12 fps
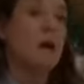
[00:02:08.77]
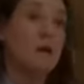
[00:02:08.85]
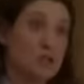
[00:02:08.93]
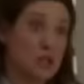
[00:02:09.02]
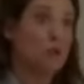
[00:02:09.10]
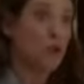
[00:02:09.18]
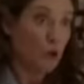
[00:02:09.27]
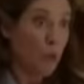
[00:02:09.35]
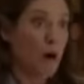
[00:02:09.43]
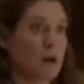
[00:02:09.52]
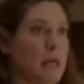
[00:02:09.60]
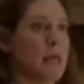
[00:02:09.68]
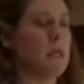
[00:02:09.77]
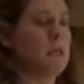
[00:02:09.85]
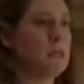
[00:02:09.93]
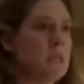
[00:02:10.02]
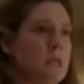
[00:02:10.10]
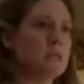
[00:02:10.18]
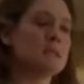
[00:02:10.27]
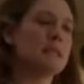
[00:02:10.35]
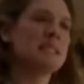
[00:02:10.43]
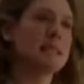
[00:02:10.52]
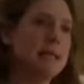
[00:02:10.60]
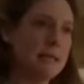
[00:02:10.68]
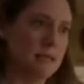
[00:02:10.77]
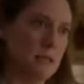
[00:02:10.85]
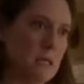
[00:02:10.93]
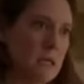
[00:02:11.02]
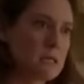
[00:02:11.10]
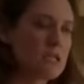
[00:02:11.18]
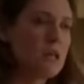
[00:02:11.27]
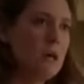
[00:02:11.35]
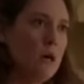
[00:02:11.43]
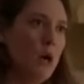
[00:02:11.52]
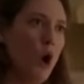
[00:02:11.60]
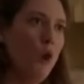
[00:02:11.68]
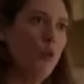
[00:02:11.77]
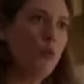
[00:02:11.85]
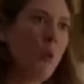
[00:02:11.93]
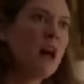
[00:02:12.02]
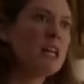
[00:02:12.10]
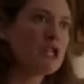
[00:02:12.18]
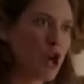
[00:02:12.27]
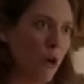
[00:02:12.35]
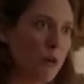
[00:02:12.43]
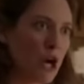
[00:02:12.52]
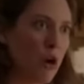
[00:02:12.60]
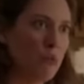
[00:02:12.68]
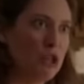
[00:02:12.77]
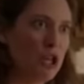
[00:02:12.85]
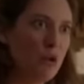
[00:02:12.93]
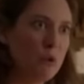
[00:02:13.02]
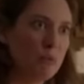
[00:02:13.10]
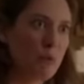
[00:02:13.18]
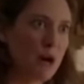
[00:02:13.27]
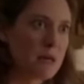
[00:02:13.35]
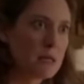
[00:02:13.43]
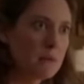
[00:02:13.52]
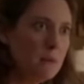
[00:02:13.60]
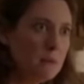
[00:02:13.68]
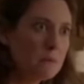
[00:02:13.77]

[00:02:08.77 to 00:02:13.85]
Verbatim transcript: So you want to get into this? Let's get into this. What is going on with you and Brenda?